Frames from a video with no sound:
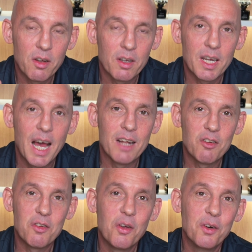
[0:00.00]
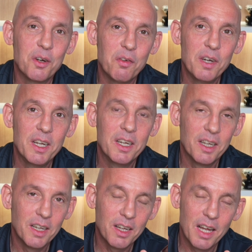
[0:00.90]
like a cat's tongue feeling,
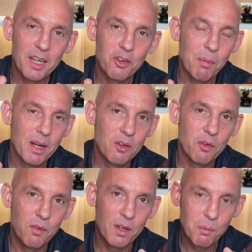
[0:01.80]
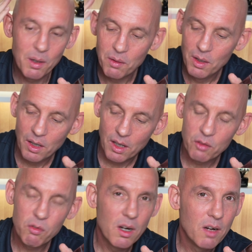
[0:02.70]
and that explains it very well.
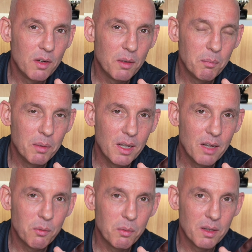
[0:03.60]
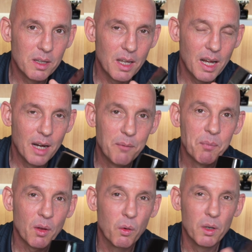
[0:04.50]
I'd rather be left with that,
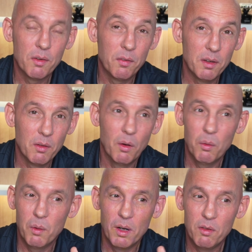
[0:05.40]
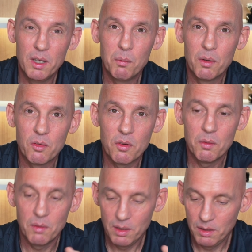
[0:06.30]
or if I think I really want
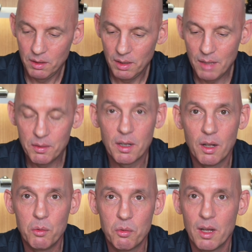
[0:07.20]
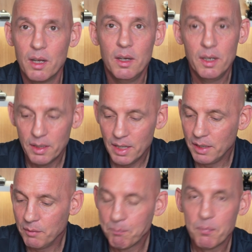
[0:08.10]
to have it closer,
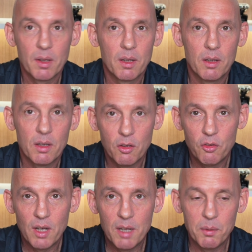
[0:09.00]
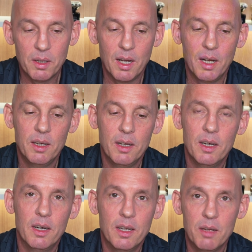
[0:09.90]
then shave with that
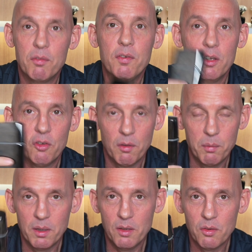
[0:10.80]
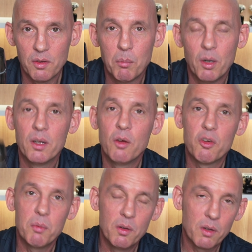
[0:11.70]
and then finish off with this. But I know
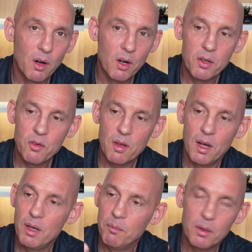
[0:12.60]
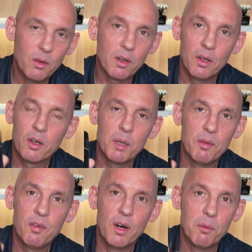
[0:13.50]
some of you guys, you're going to be
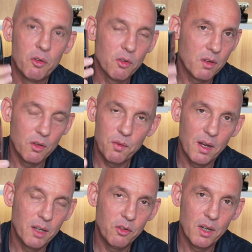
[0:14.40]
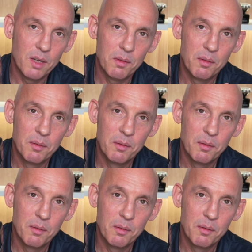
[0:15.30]
fine with just this for head shaving.